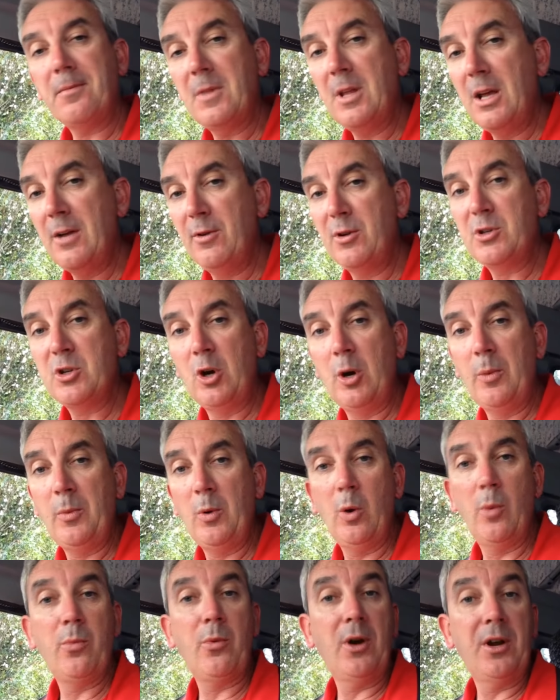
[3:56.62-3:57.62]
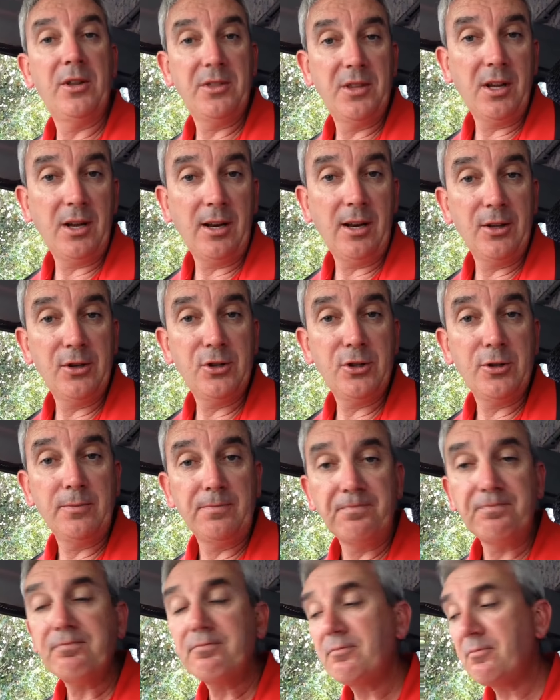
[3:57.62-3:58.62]
Every time you operate the clutch,
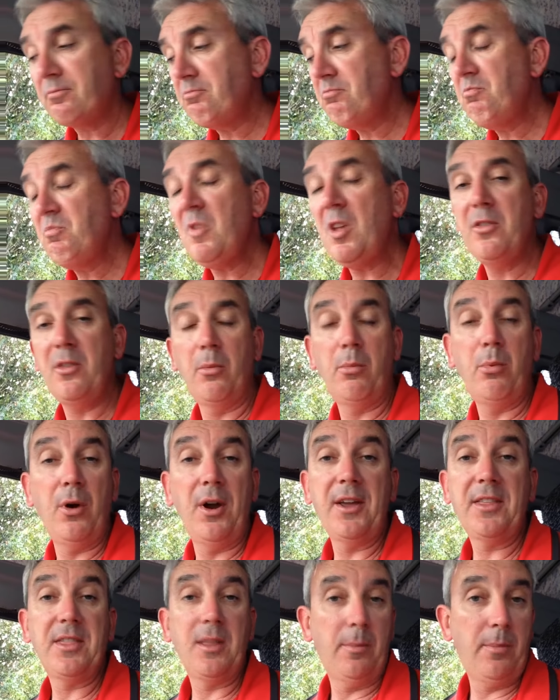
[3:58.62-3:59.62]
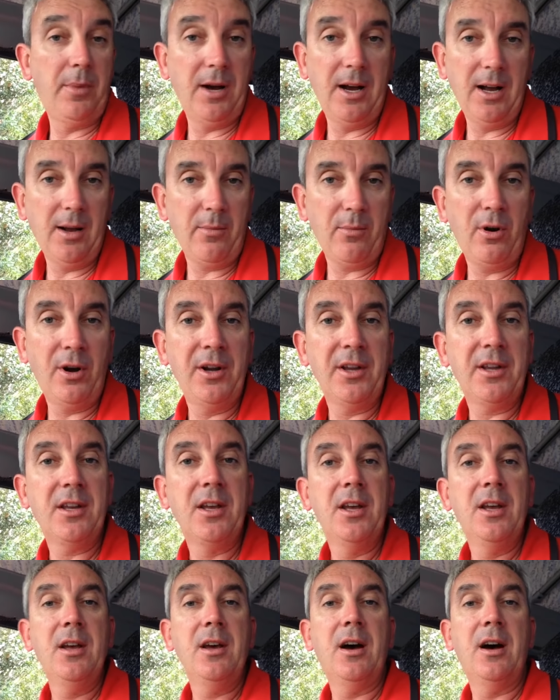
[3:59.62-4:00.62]
the brake, the park brake,
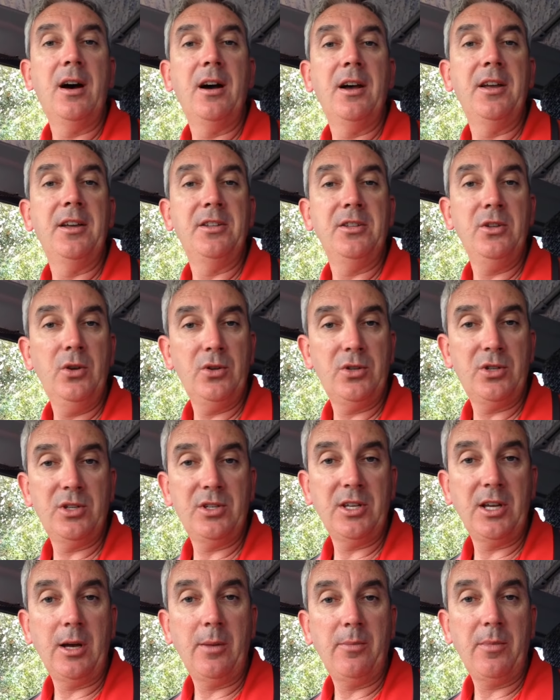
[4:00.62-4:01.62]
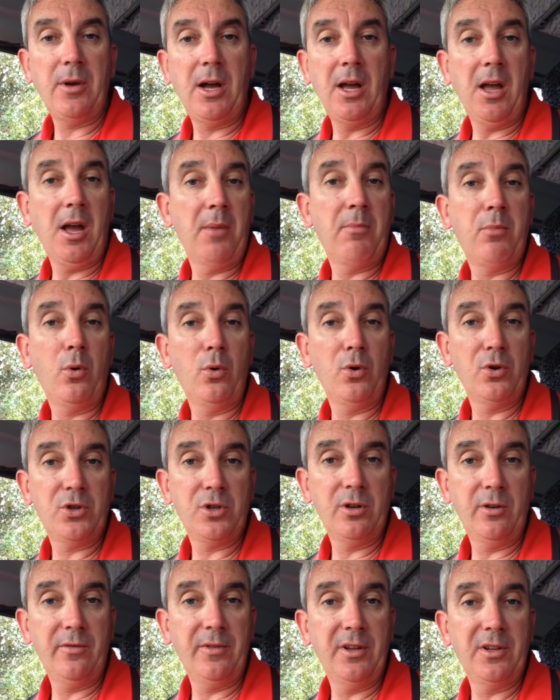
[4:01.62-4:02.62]
it uses up a
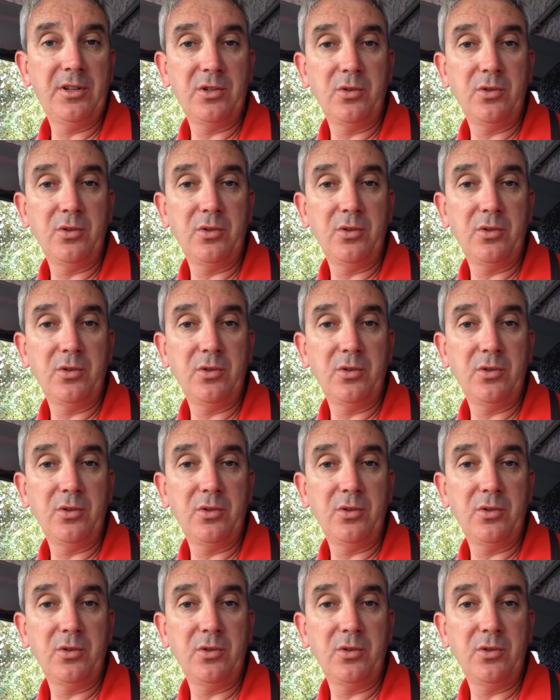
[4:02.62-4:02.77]
portion of that